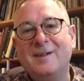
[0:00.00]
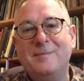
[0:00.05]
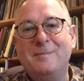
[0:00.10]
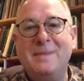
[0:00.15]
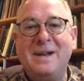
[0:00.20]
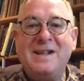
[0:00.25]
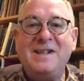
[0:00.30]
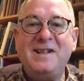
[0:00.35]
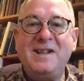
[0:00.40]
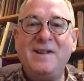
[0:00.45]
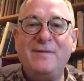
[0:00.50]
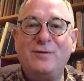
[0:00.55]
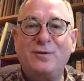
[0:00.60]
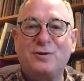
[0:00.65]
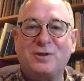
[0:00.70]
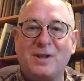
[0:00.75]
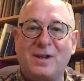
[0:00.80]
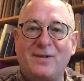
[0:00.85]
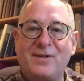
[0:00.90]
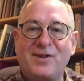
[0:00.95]
Medieval
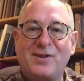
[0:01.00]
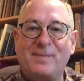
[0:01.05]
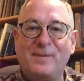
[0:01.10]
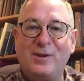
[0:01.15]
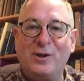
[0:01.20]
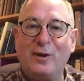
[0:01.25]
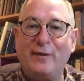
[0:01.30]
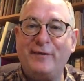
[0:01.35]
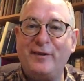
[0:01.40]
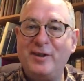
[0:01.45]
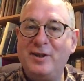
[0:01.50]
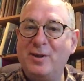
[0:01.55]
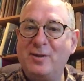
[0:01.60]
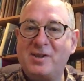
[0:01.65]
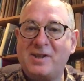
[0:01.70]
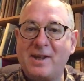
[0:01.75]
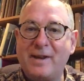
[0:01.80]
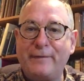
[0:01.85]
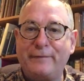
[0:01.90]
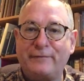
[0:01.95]
craftsmen often
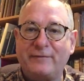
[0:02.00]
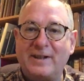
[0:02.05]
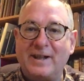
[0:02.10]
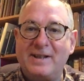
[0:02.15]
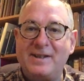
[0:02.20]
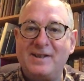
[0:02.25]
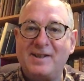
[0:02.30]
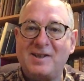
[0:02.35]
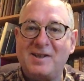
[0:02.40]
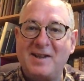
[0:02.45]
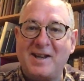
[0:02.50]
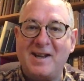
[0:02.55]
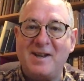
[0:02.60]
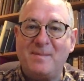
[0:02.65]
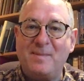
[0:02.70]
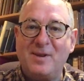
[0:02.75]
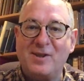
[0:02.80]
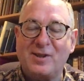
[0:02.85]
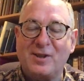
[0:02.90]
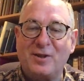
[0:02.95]
used their friends,
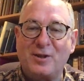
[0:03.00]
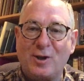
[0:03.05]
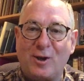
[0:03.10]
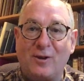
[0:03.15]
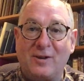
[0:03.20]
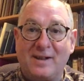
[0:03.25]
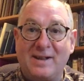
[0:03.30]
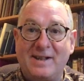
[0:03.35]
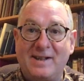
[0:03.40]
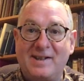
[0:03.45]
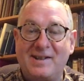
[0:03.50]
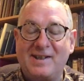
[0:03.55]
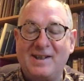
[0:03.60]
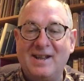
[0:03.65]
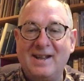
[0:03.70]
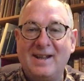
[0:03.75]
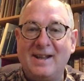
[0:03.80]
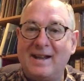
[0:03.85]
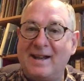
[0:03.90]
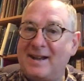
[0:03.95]
neighbours and colleagues
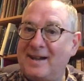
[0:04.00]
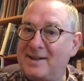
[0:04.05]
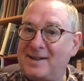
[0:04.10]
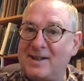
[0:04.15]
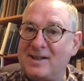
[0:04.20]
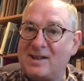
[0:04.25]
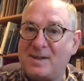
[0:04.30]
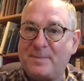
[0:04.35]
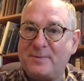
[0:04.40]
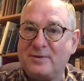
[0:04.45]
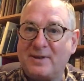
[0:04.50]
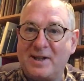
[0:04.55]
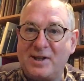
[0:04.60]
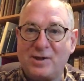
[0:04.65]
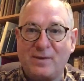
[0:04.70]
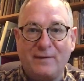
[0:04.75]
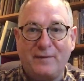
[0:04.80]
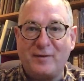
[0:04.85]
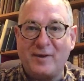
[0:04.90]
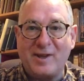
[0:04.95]
as
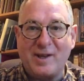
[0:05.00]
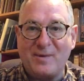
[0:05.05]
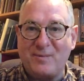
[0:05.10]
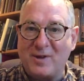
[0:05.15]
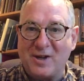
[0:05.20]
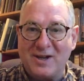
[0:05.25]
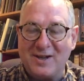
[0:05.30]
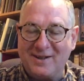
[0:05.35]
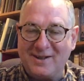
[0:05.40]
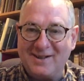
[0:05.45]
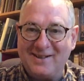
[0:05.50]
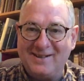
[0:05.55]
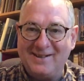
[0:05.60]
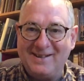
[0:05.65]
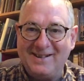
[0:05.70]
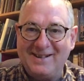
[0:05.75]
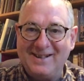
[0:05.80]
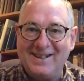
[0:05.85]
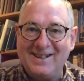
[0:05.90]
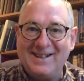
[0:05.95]
inspiration for their work.
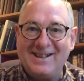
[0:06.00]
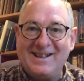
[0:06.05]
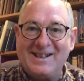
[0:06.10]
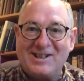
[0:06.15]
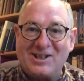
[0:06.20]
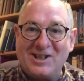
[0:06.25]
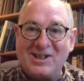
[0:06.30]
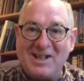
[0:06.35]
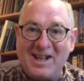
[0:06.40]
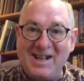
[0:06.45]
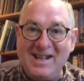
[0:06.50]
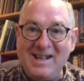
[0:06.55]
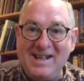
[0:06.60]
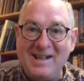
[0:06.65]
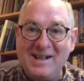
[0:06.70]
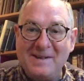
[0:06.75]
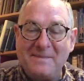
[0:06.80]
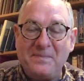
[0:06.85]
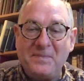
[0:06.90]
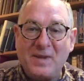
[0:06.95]

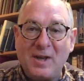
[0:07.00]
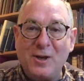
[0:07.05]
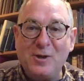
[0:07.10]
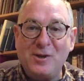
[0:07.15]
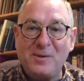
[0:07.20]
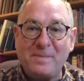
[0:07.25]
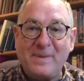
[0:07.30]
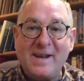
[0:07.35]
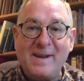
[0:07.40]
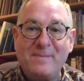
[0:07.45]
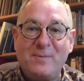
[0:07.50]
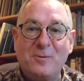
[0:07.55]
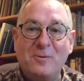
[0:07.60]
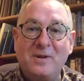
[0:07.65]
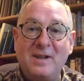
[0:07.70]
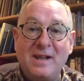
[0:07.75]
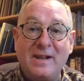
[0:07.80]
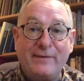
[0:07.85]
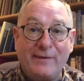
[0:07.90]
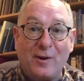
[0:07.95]
Today, those people
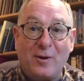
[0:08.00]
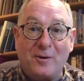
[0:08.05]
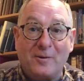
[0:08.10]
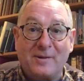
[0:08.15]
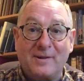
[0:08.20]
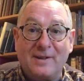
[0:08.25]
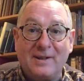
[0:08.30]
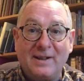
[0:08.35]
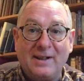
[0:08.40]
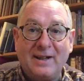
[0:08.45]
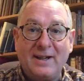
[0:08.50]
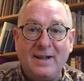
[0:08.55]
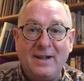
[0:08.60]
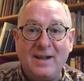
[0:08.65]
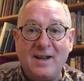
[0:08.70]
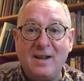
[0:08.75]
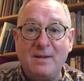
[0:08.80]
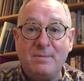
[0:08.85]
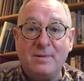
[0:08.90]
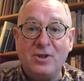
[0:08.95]
live on
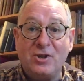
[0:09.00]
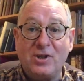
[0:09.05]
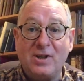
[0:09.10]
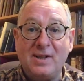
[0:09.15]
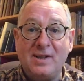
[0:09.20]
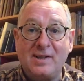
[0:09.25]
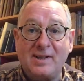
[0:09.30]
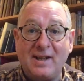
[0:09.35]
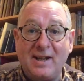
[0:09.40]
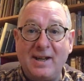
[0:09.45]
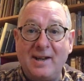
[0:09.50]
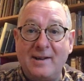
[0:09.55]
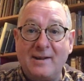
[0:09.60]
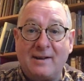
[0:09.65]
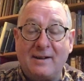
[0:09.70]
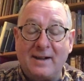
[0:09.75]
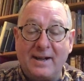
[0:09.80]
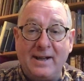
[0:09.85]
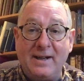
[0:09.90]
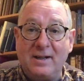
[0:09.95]
in images in
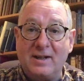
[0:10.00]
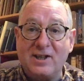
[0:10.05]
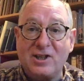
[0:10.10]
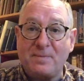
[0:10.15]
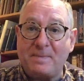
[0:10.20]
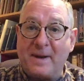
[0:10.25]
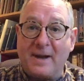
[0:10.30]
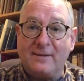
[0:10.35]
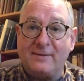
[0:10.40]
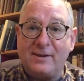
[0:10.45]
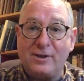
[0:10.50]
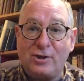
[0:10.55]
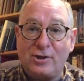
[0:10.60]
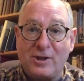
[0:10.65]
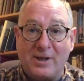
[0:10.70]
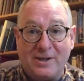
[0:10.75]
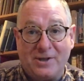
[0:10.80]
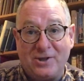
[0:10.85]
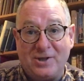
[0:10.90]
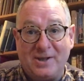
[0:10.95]
our English parish
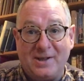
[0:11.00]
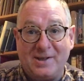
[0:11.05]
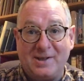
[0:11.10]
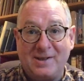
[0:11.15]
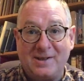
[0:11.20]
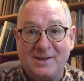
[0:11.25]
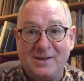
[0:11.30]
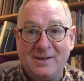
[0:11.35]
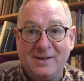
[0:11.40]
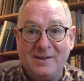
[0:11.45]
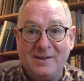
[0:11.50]
churches,